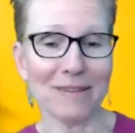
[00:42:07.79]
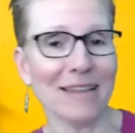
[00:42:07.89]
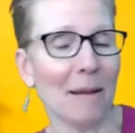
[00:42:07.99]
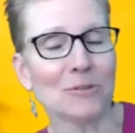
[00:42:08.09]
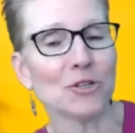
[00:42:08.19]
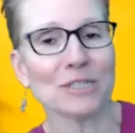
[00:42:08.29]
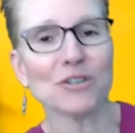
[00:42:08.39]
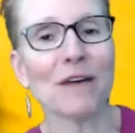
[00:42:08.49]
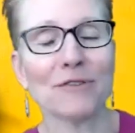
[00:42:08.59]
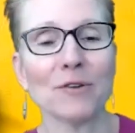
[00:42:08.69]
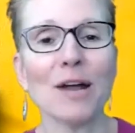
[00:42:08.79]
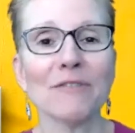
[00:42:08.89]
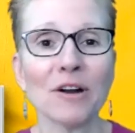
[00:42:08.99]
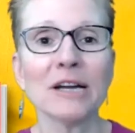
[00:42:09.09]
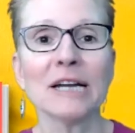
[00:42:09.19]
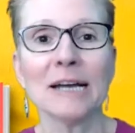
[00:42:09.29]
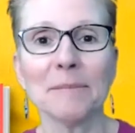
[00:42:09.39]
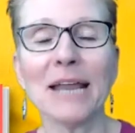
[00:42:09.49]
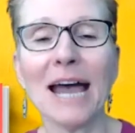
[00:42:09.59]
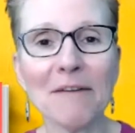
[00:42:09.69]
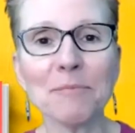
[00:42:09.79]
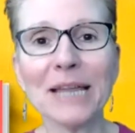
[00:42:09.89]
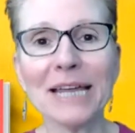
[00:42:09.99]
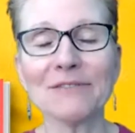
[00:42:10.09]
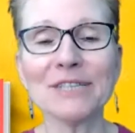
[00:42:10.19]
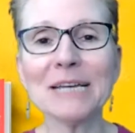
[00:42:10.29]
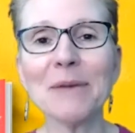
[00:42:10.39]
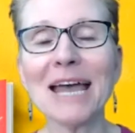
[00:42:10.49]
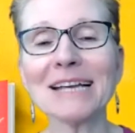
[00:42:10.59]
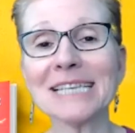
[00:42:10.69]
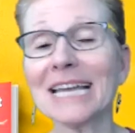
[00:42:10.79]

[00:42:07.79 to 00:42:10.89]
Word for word: I'm sure it's not forever, but I have plenty of tea bags.